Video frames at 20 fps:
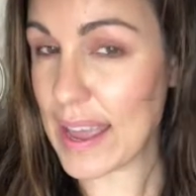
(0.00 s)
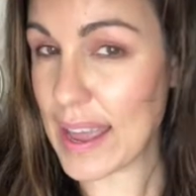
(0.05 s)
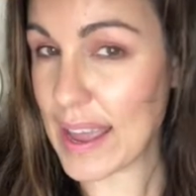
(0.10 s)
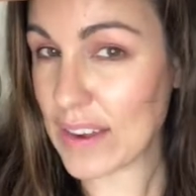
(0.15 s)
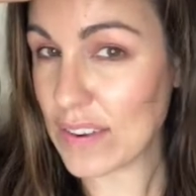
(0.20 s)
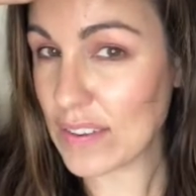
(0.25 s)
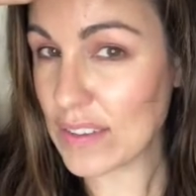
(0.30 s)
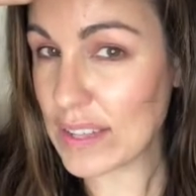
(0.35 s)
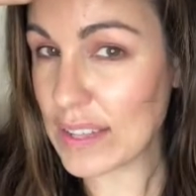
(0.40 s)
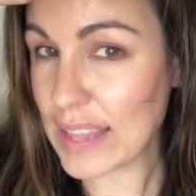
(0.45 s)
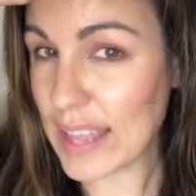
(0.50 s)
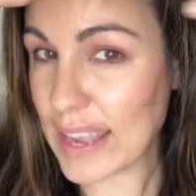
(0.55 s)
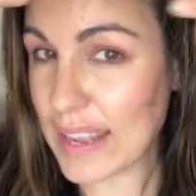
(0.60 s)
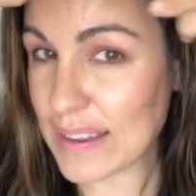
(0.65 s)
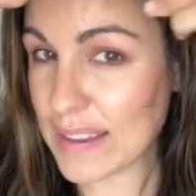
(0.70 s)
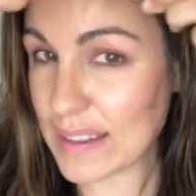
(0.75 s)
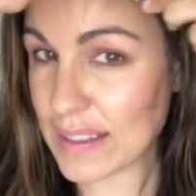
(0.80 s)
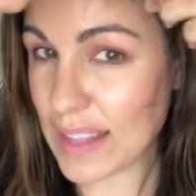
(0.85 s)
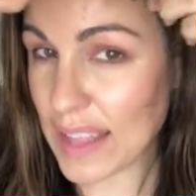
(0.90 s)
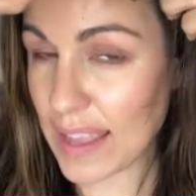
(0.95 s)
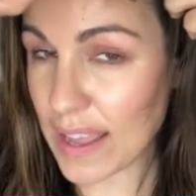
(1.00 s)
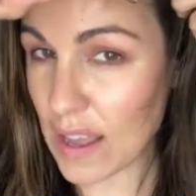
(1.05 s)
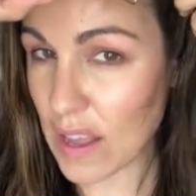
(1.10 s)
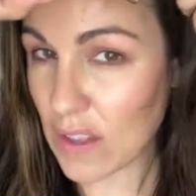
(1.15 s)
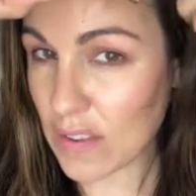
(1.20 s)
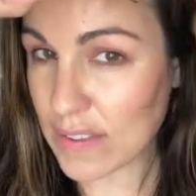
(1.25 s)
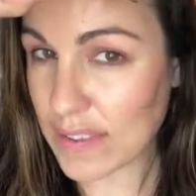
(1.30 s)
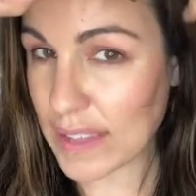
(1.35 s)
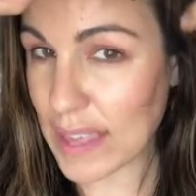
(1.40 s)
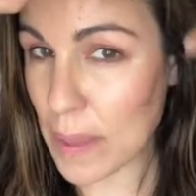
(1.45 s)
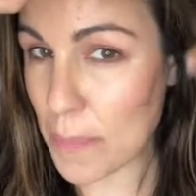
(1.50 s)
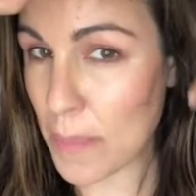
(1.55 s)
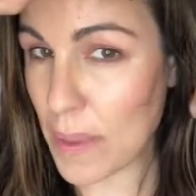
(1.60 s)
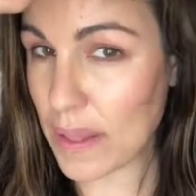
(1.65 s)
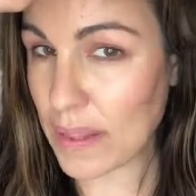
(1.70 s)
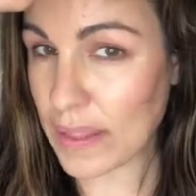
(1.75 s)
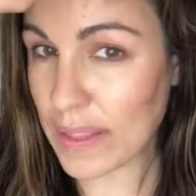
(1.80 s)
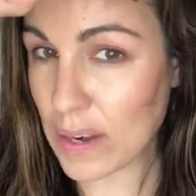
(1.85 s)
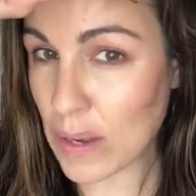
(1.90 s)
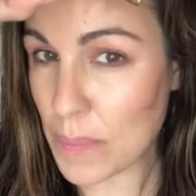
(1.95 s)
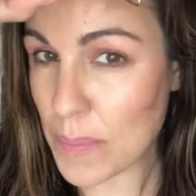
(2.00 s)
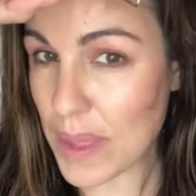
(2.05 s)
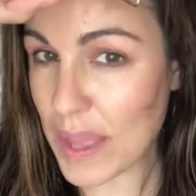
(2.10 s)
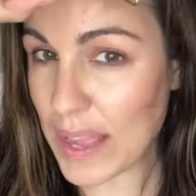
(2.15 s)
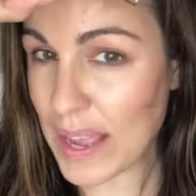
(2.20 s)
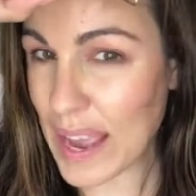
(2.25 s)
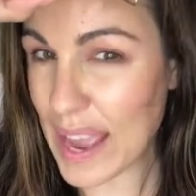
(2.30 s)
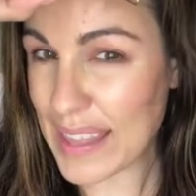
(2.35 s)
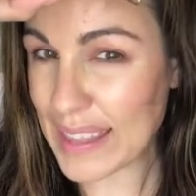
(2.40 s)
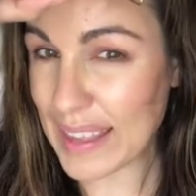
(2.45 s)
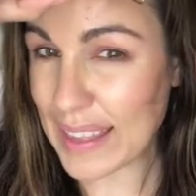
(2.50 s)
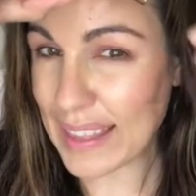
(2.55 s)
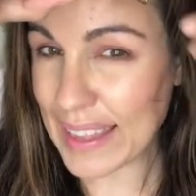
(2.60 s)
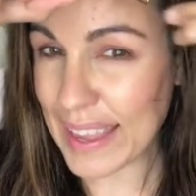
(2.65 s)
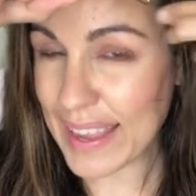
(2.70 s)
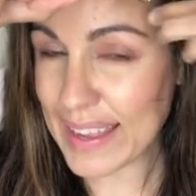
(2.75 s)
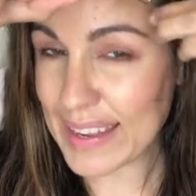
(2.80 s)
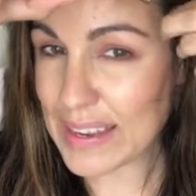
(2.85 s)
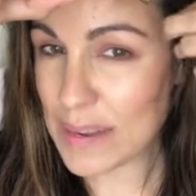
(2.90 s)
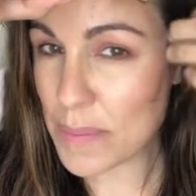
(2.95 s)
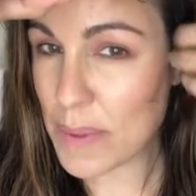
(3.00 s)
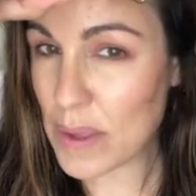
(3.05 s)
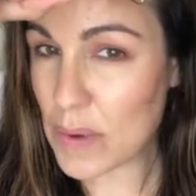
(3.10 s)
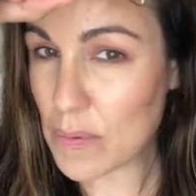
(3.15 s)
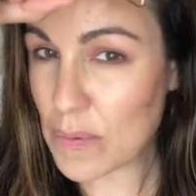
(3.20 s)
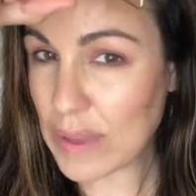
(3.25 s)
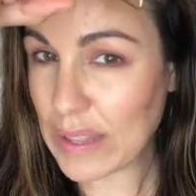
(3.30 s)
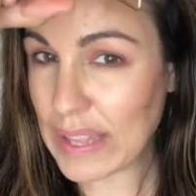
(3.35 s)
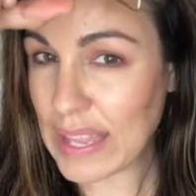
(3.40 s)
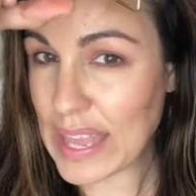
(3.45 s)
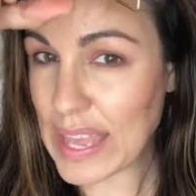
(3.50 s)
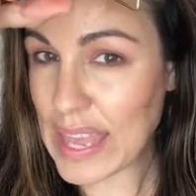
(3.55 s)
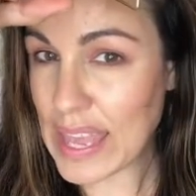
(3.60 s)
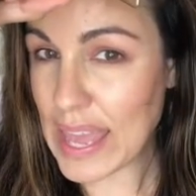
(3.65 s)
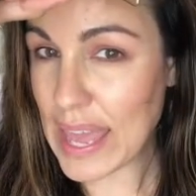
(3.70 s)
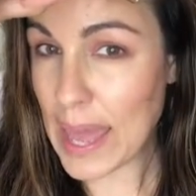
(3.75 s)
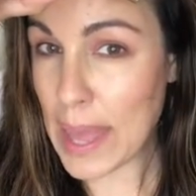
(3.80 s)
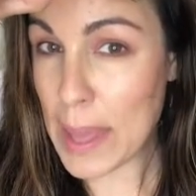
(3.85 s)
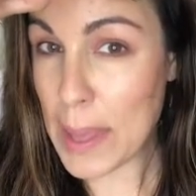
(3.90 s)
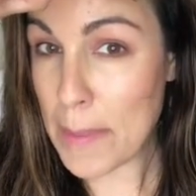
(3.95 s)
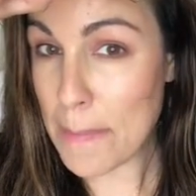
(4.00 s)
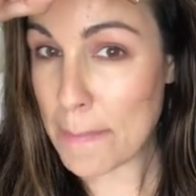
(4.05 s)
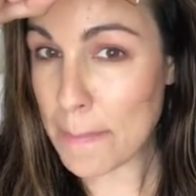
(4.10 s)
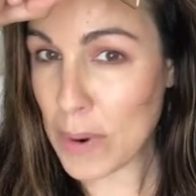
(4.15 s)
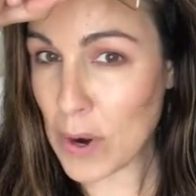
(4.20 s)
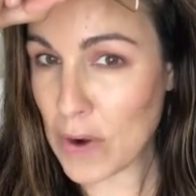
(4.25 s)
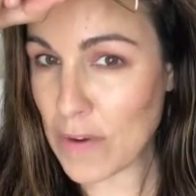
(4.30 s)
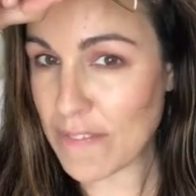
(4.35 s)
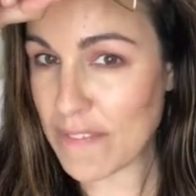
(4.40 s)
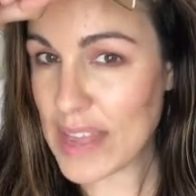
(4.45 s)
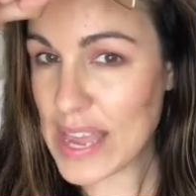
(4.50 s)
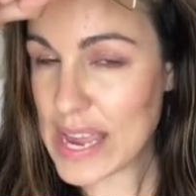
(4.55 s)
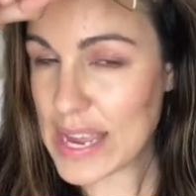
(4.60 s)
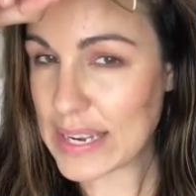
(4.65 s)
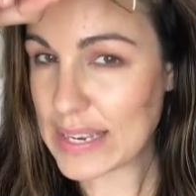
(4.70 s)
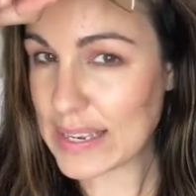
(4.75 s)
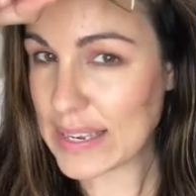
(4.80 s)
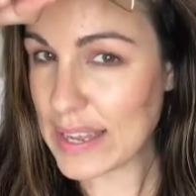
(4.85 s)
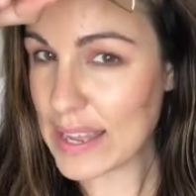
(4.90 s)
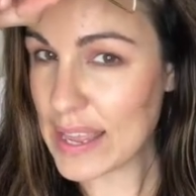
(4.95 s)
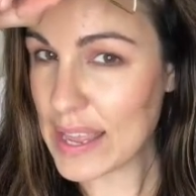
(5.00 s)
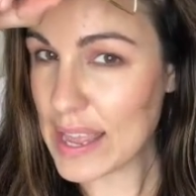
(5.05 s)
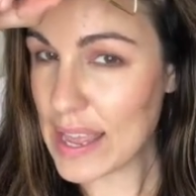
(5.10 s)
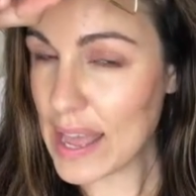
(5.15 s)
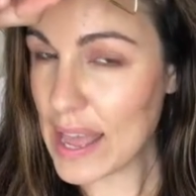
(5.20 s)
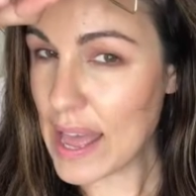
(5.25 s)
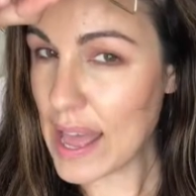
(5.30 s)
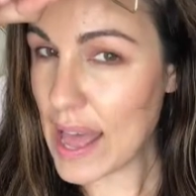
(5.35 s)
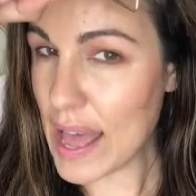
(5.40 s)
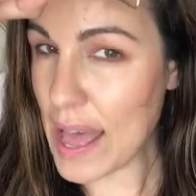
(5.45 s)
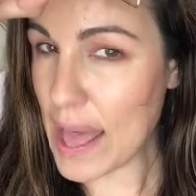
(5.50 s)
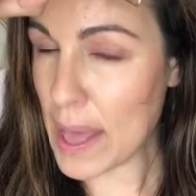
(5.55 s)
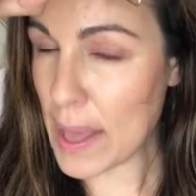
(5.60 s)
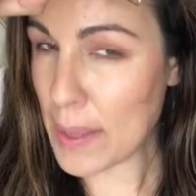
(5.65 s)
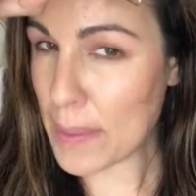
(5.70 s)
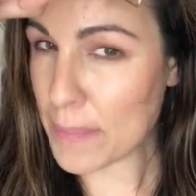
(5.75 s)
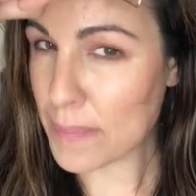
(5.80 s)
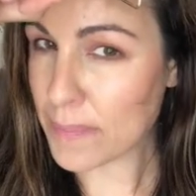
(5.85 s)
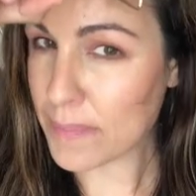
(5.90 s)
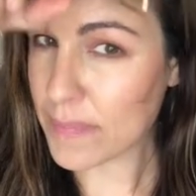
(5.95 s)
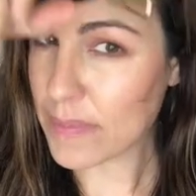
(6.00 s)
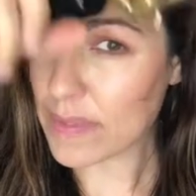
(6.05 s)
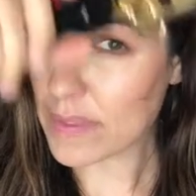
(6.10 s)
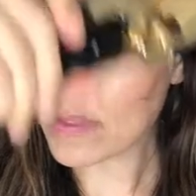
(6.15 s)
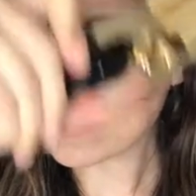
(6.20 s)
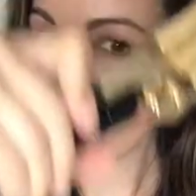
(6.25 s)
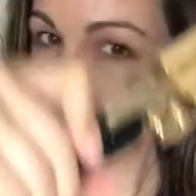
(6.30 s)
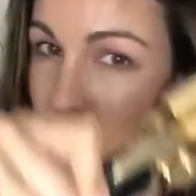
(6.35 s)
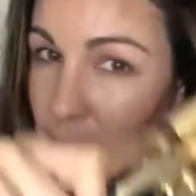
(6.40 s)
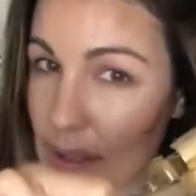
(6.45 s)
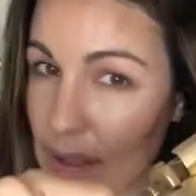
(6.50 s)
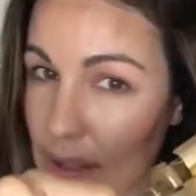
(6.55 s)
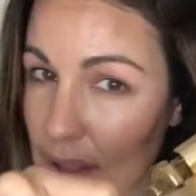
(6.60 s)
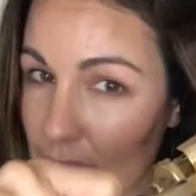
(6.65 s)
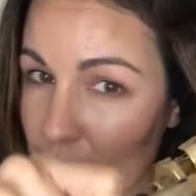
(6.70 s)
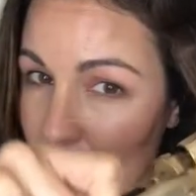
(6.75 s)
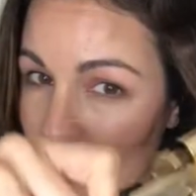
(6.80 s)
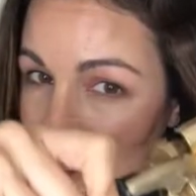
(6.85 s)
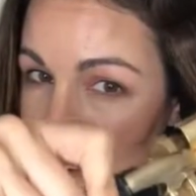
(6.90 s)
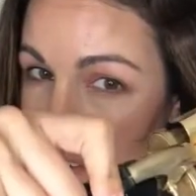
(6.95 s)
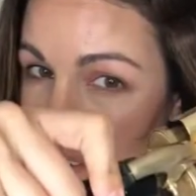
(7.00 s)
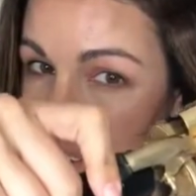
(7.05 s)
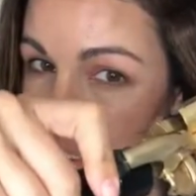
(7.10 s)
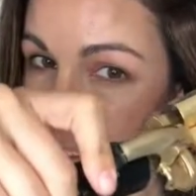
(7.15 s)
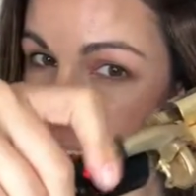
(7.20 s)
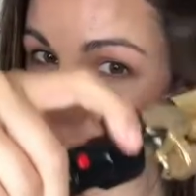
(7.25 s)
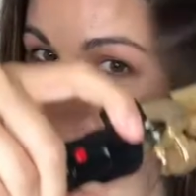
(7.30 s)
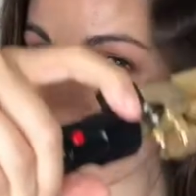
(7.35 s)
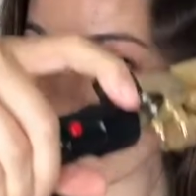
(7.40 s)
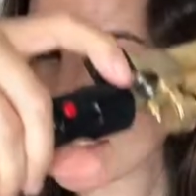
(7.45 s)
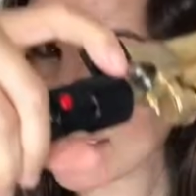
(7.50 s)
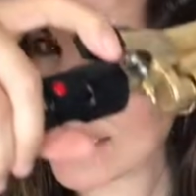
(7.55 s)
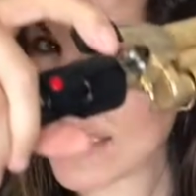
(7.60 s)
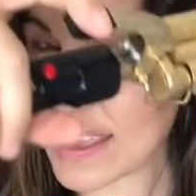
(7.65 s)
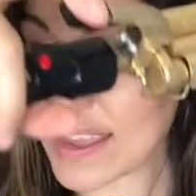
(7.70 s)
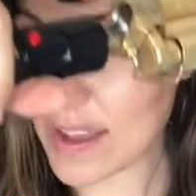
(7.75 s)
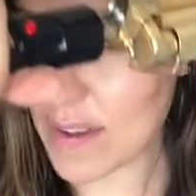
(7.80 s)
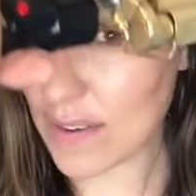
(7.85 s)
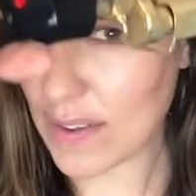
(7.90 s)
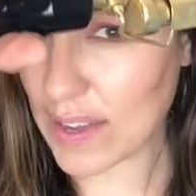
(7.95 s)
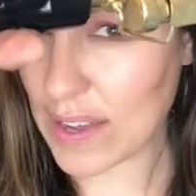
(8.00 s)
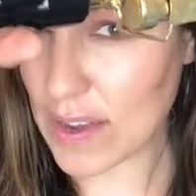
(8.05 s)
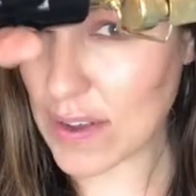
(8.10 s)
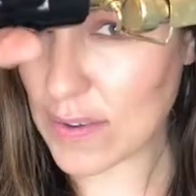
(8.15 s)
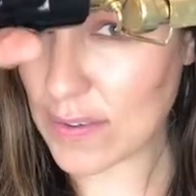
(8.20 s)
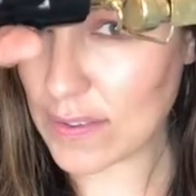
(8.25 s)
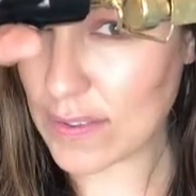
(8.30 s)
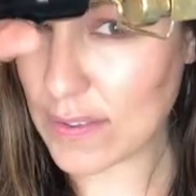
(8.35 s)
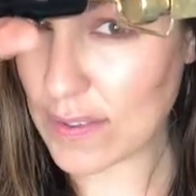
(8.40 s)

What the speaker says: I actually like to I'll skip a little bit because I like it to be really imperfect. And you'll just kind of see how it goes.